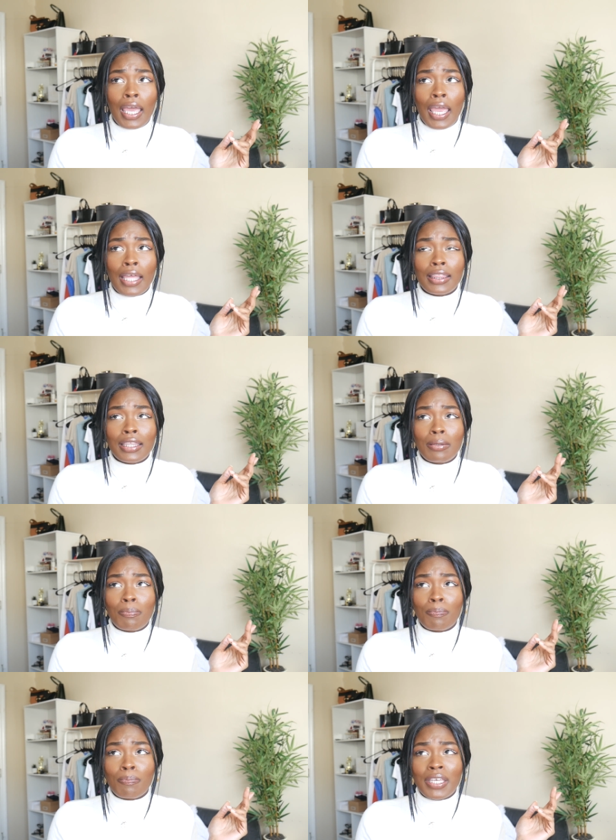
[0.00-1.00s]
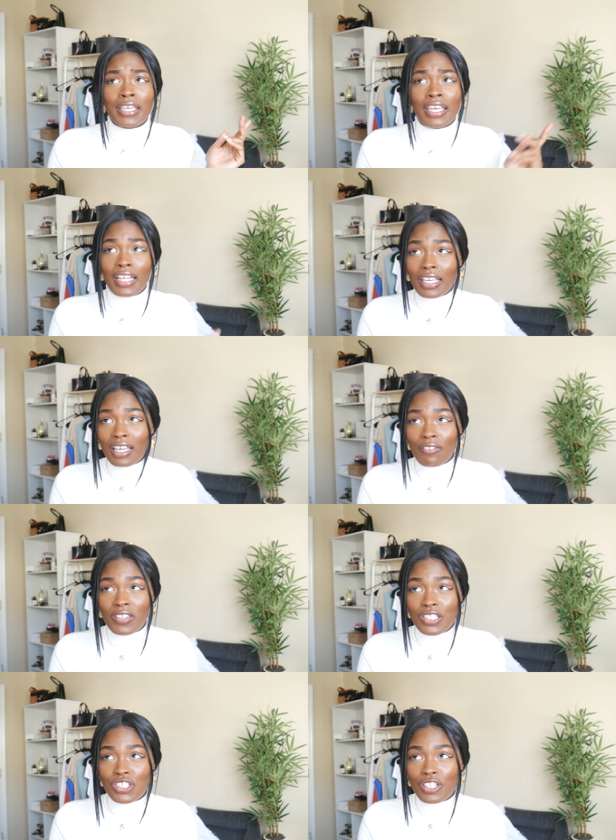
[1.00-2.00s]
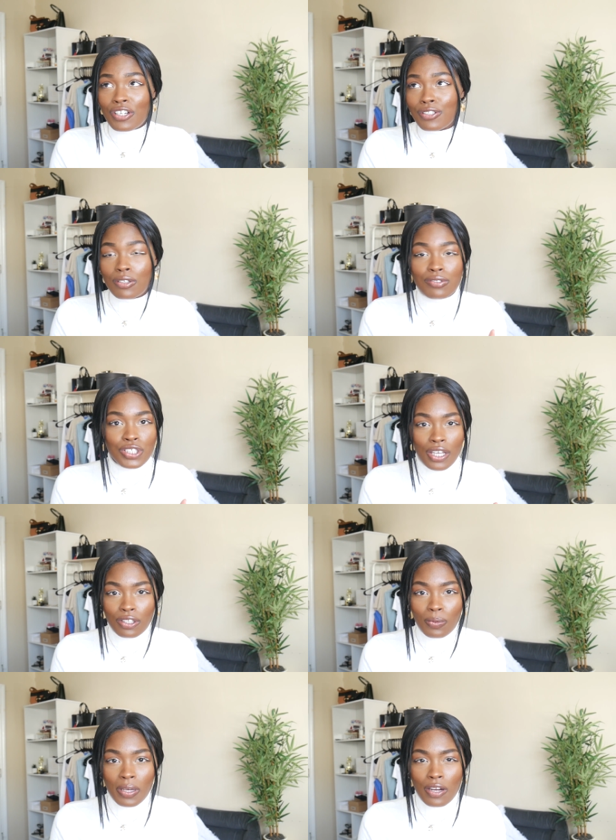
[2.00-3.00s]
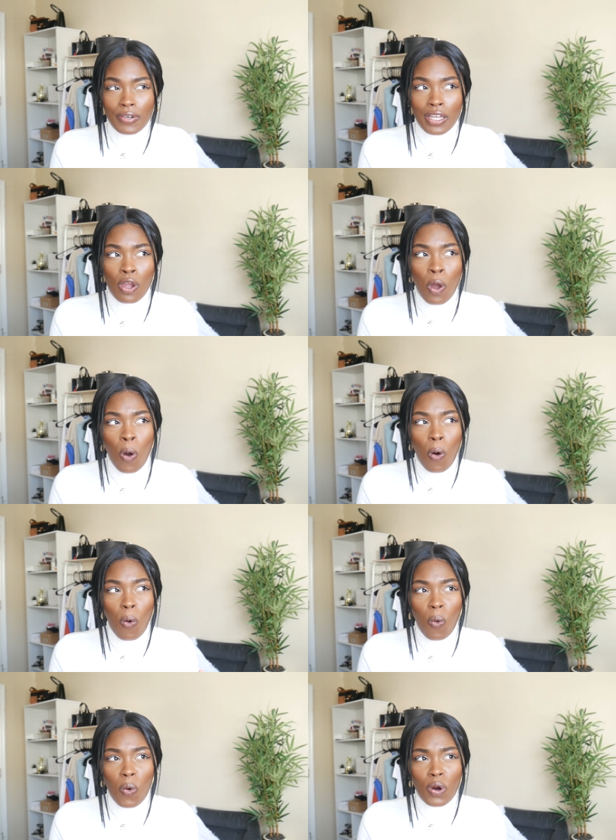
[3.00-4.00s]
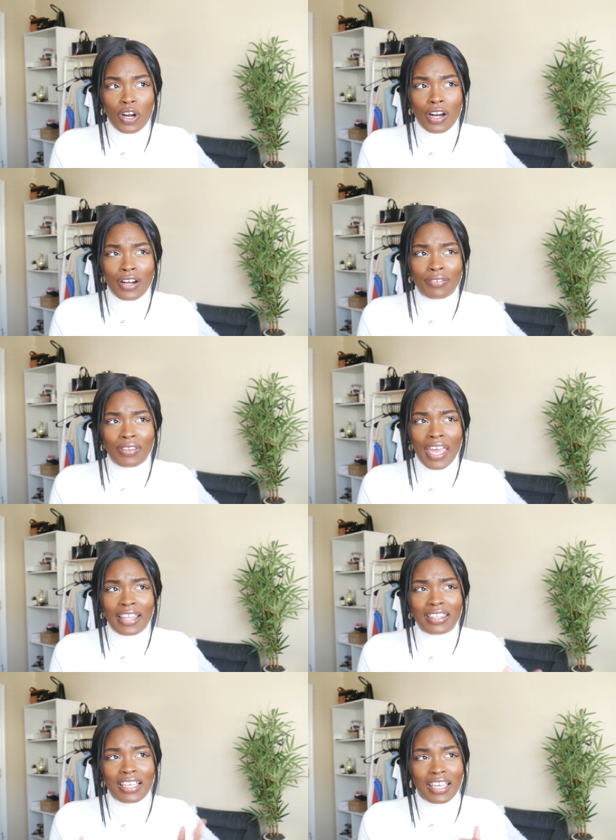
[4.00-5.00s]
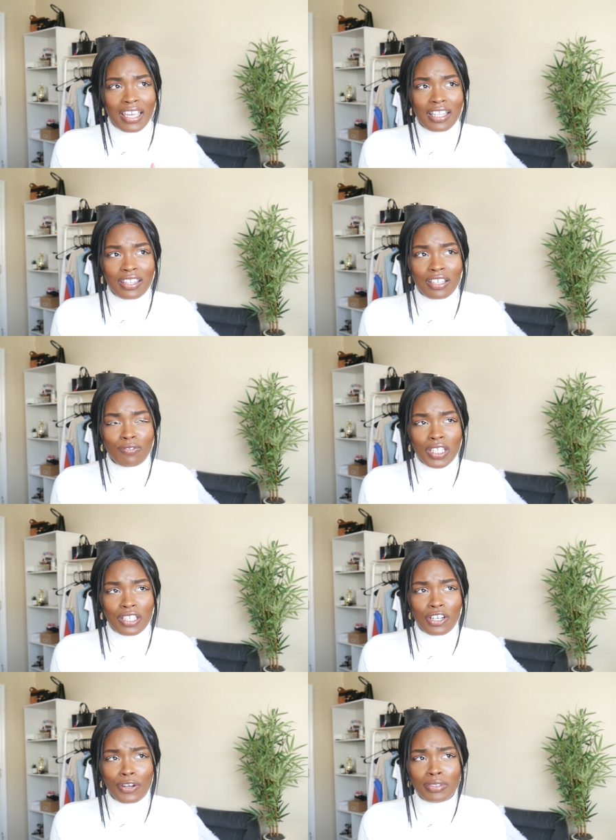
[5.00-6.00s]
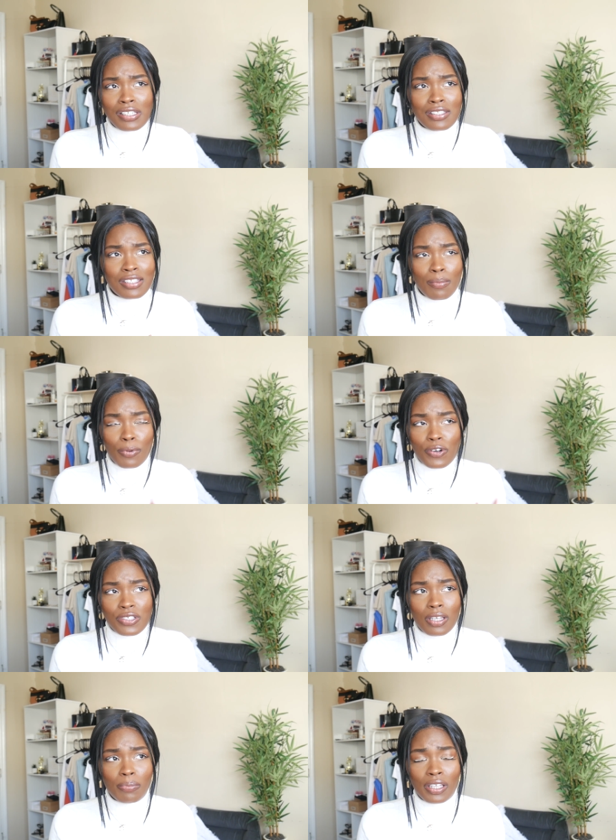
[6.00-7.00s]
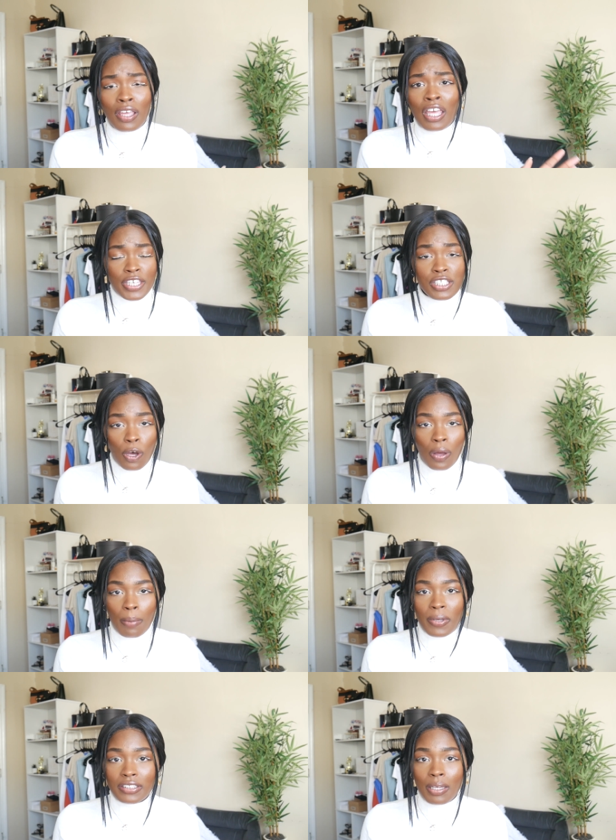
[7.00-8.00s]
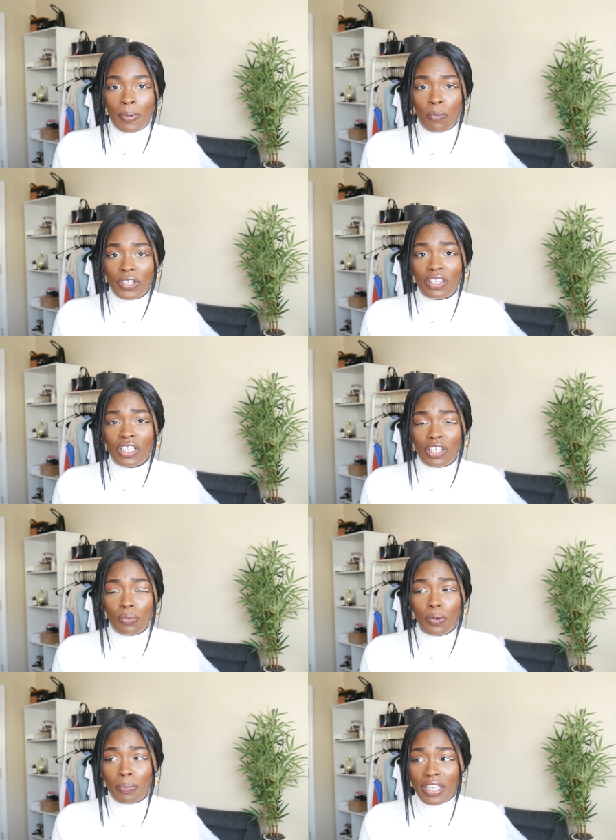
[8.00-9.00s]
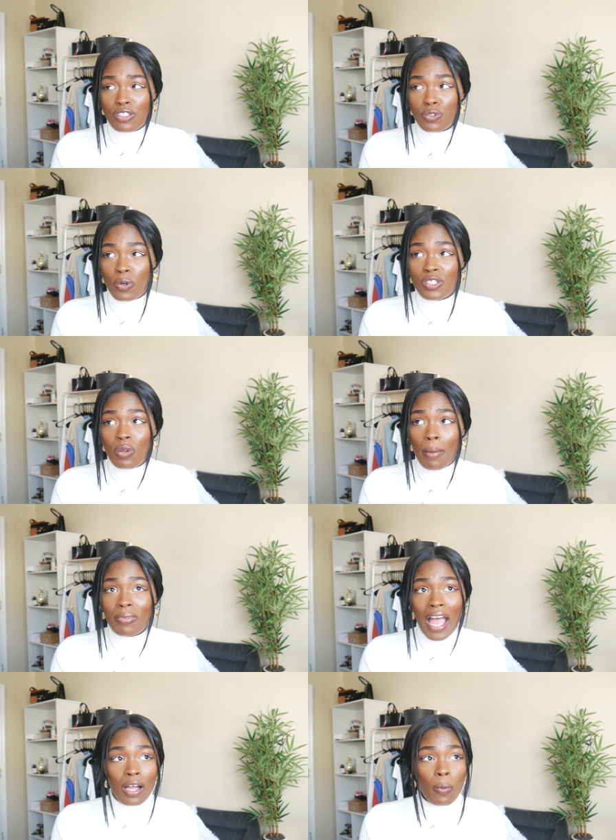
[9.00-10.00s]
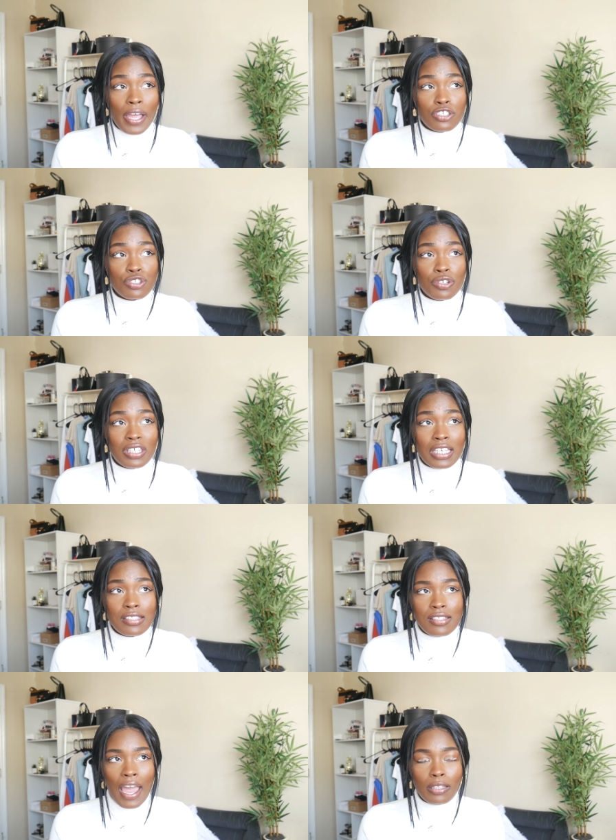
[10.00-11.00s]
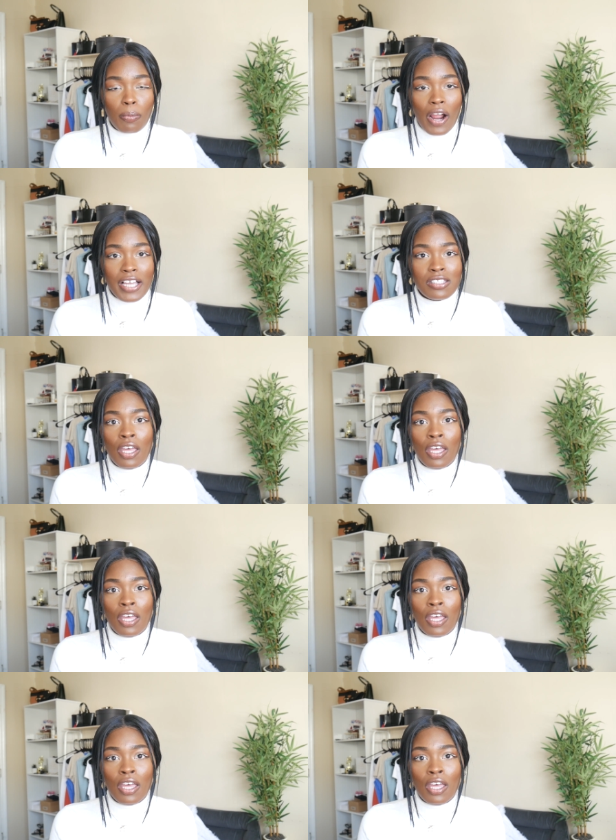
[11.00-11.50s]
at the beginning of this year, so January, or at the end of the year, December or something. This coat I picked up at one of the Goodwill bin stores, so I'm not quite sure the exact price